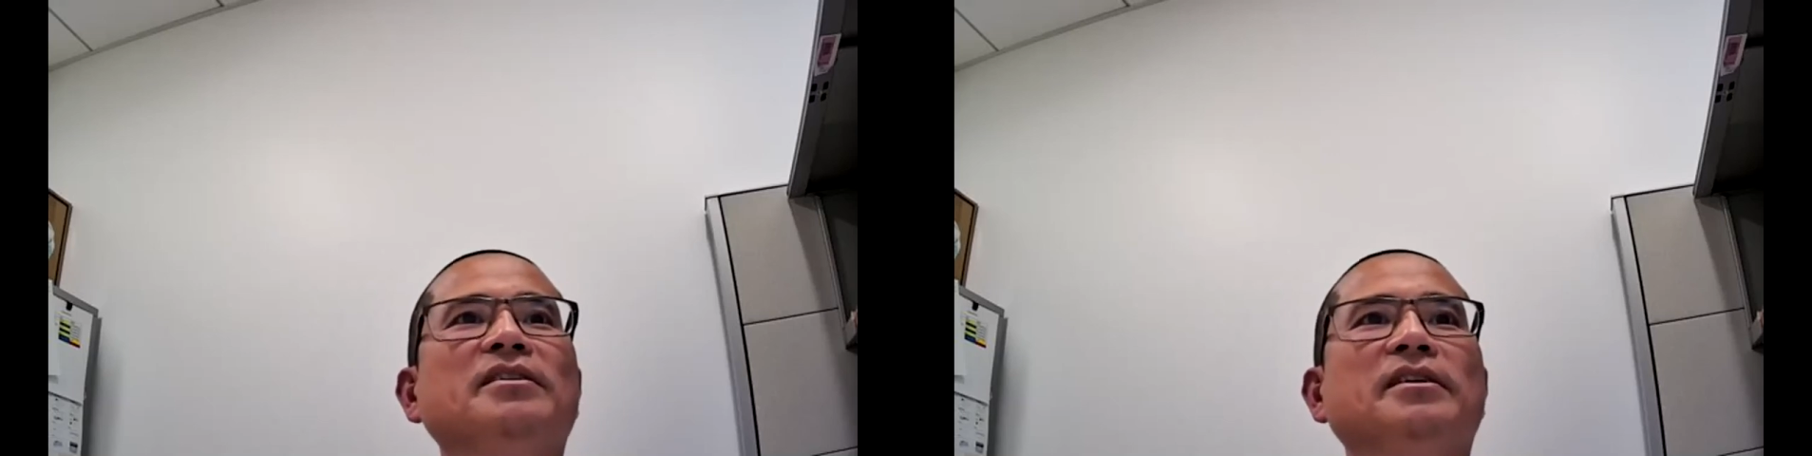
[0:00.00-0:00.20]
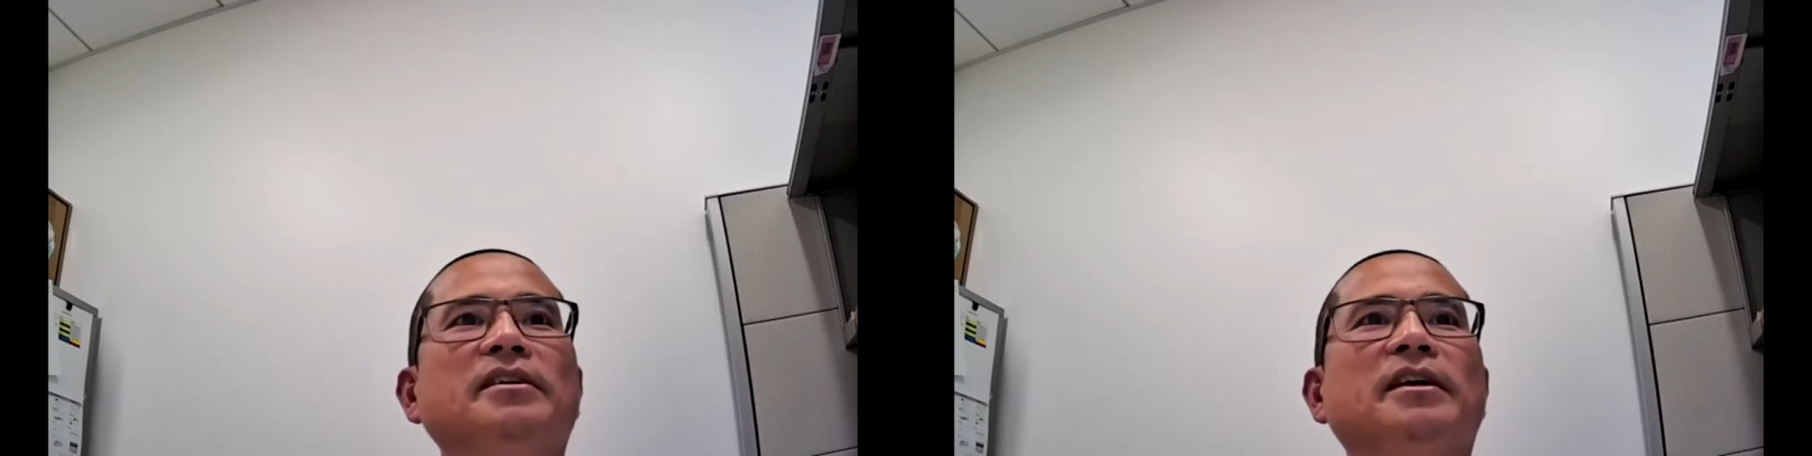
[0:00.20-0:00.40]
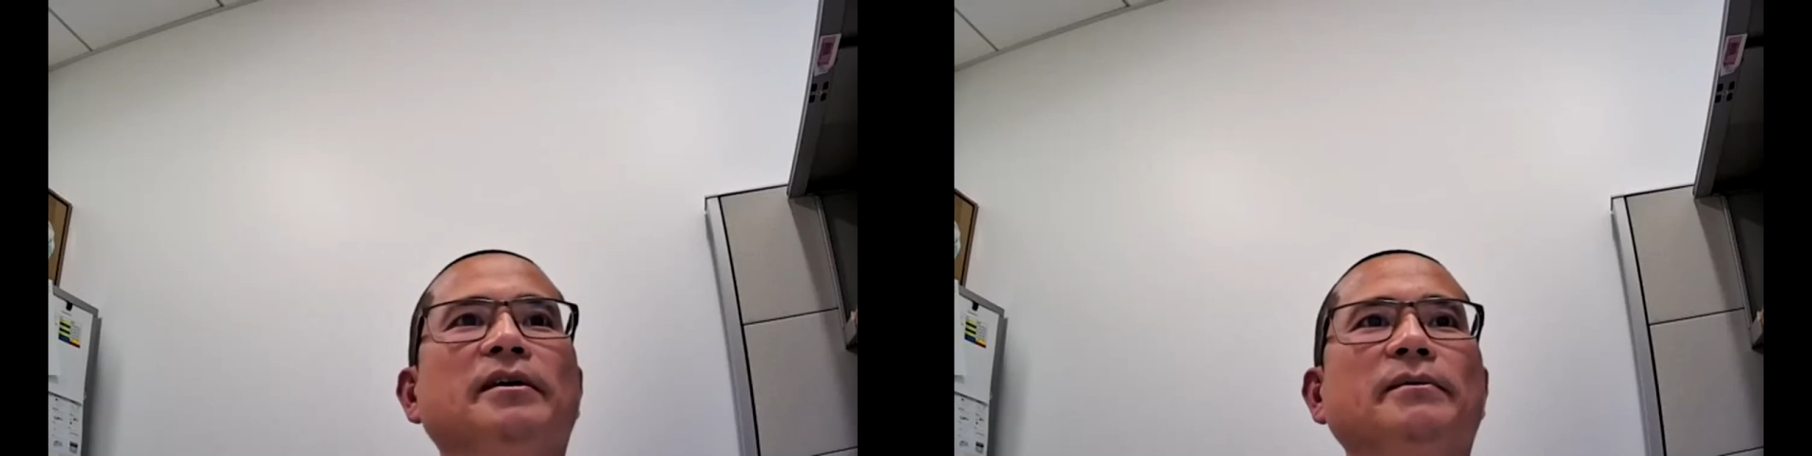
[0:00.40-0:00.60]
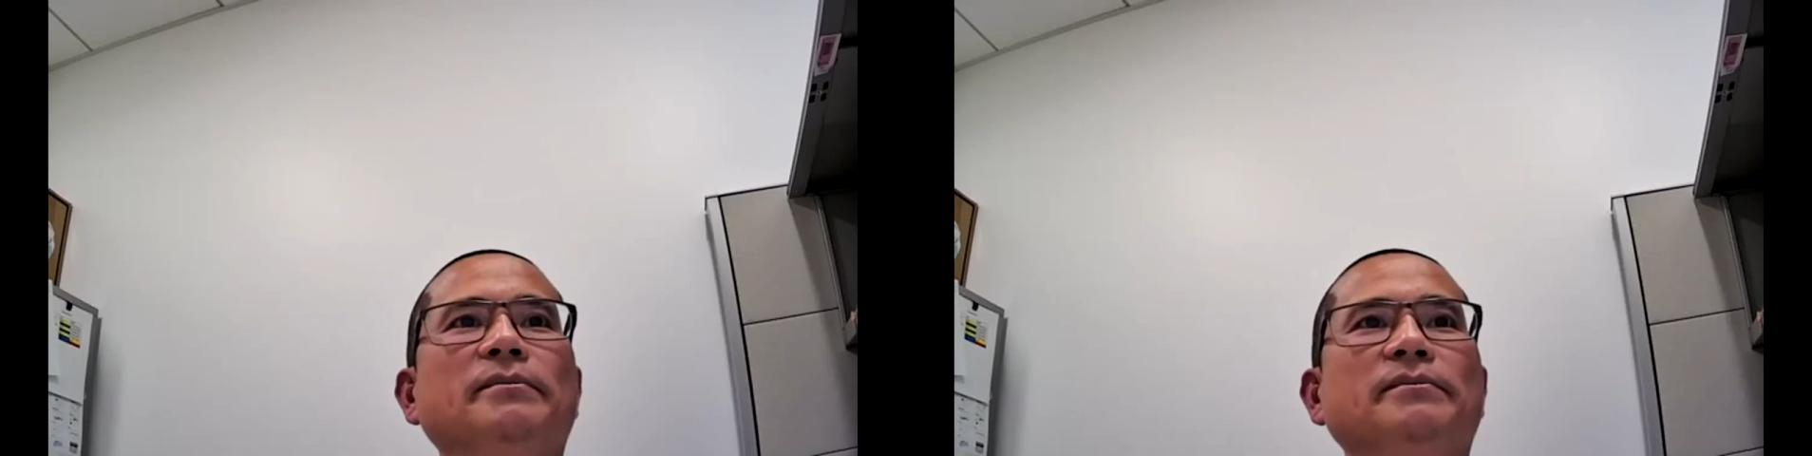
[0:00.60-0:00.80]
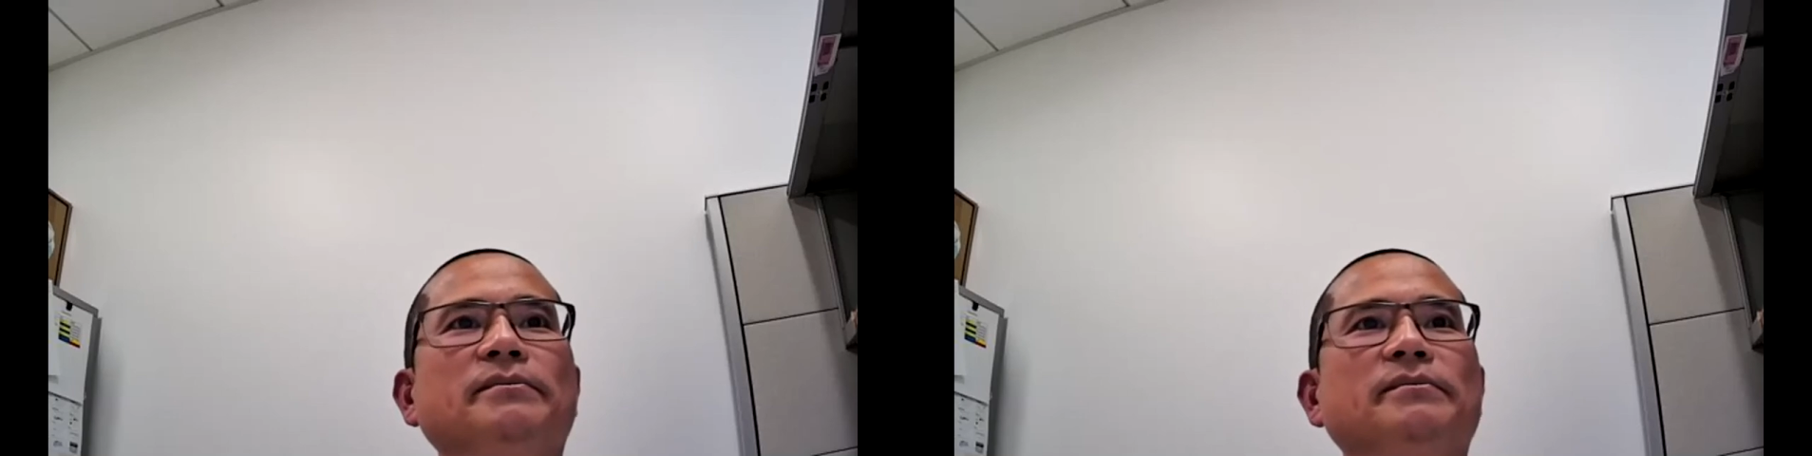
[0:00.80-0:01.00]
should be
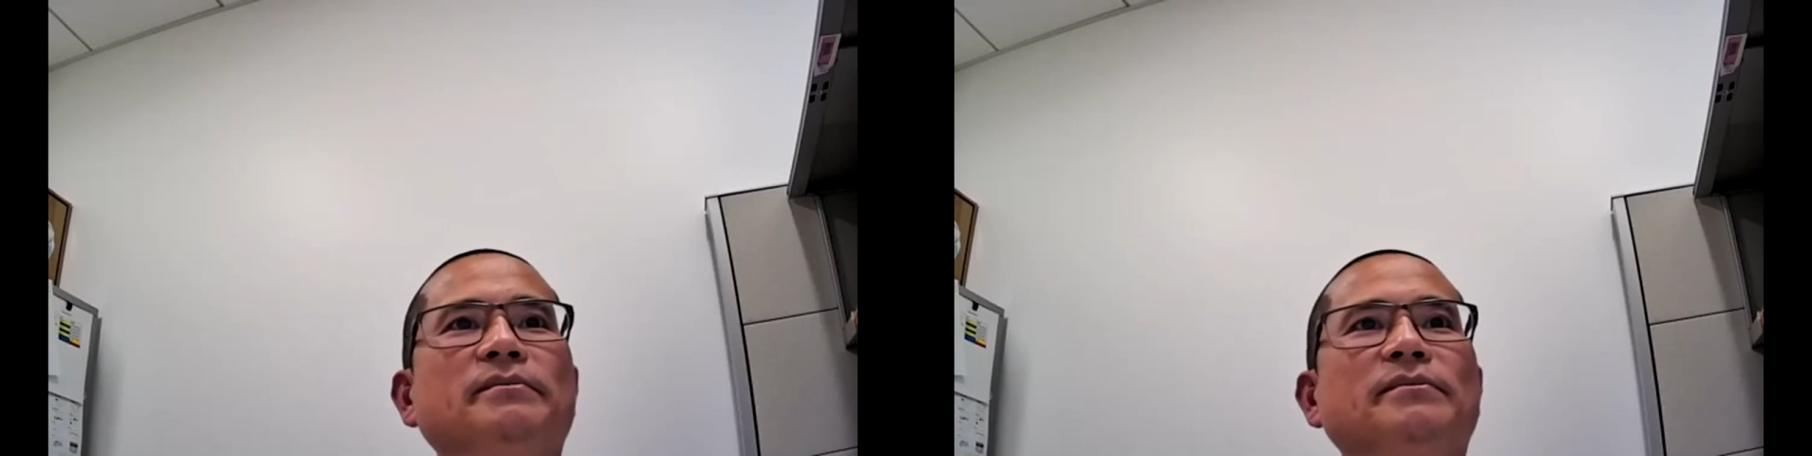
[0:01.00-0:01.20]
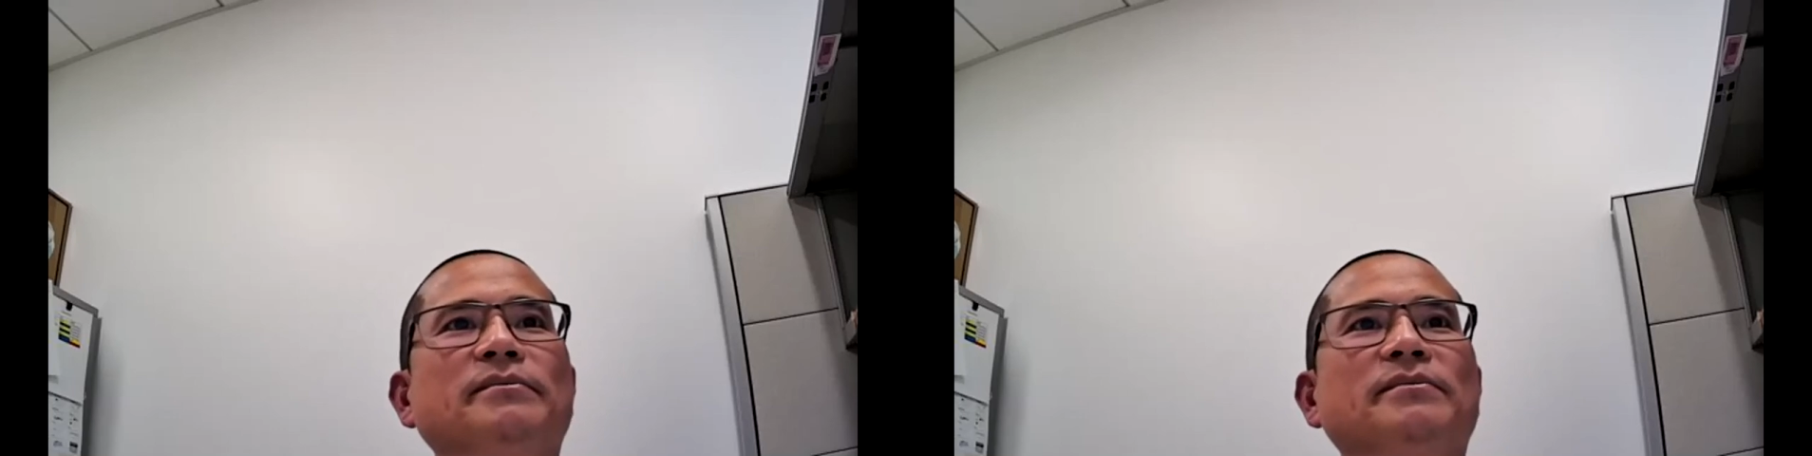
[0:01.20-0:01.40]
doing it.